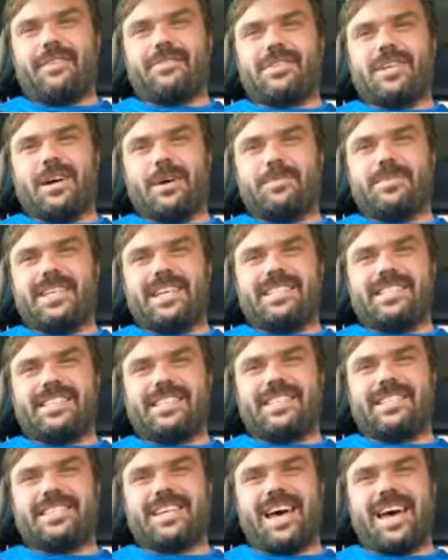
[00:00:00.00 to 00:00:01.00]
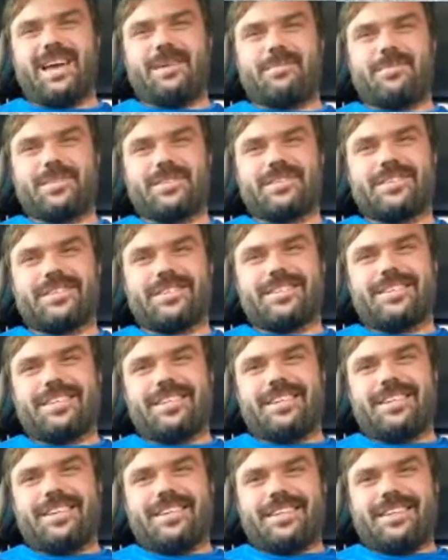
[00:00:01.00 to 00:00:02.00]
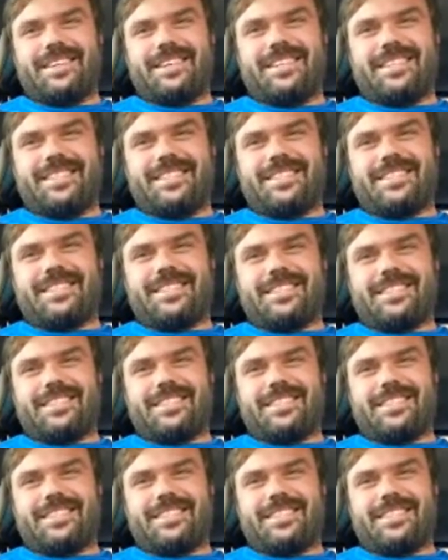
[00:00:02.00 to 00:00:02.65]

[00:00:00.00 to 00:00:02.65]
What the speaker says: to update to the times. It's